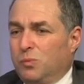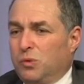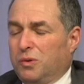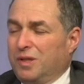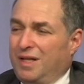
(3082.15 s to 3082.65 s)

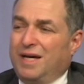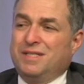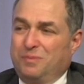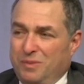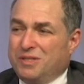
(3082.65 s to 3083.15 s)
During the
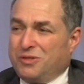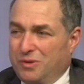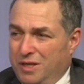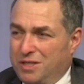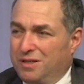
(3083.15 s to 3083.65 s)
last
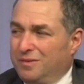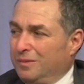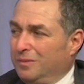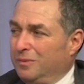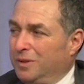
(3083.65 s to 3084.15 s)
administration,
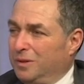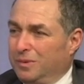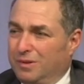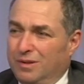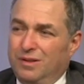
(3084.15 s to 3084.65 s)
we
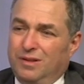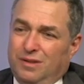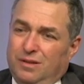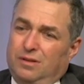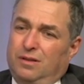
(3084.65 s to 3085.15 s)
were
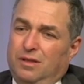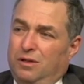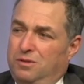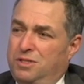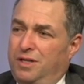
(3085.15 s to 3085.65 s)

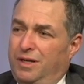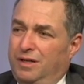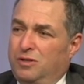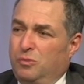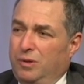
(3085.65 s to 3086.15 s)

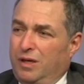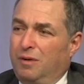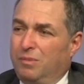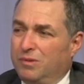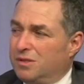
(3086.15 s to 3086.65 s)
negotiating to be
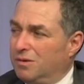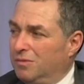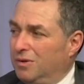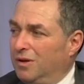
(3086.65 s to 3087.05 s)
able to